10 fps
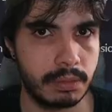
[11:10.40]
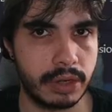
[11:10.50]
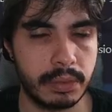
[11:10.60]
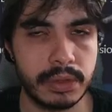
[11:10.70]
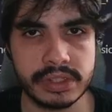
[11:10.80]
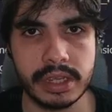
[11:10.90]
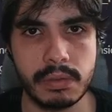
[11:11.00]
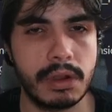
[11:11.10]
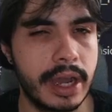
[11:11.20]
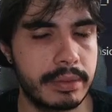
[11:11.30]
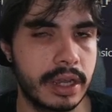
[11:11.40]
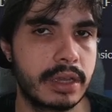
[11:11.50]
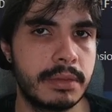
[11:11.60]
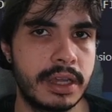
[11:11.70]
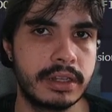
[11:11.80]
but I will say what I
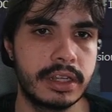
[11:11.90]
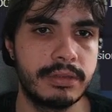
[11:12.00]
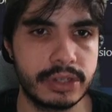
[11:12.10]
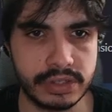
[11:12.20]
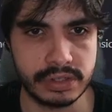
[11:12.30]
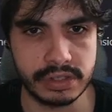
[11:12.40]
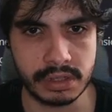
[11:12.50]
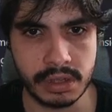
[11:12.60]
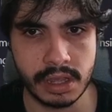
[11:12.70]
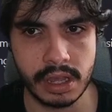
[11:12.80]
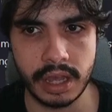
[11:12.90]
recommend if you're just using